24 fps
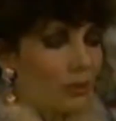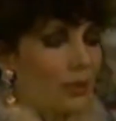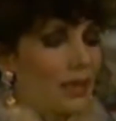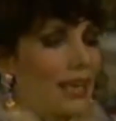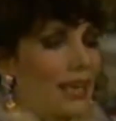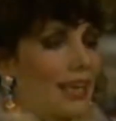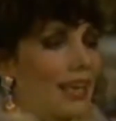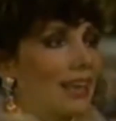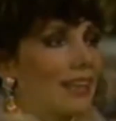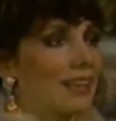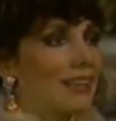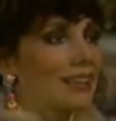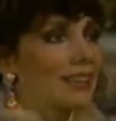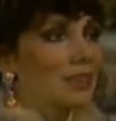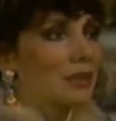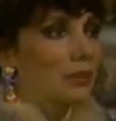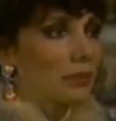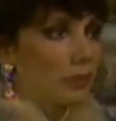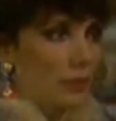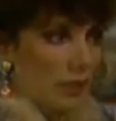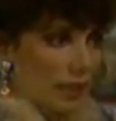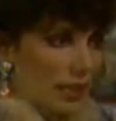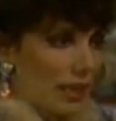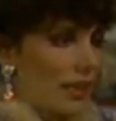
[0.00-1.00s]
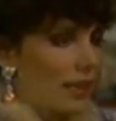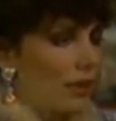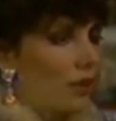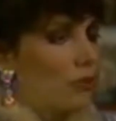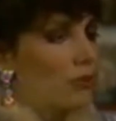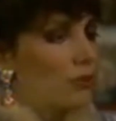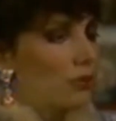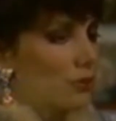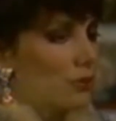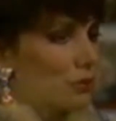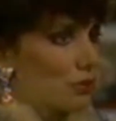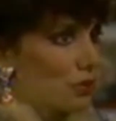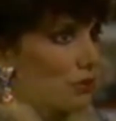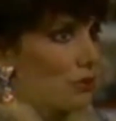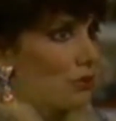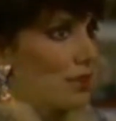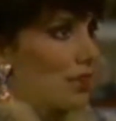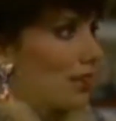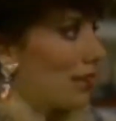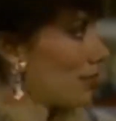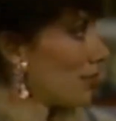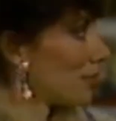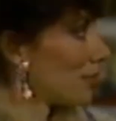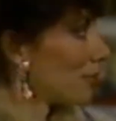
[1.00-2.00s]
Okay. Well, I hope so too,
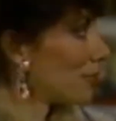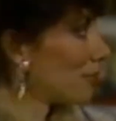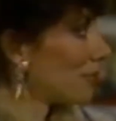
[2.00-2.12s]
then.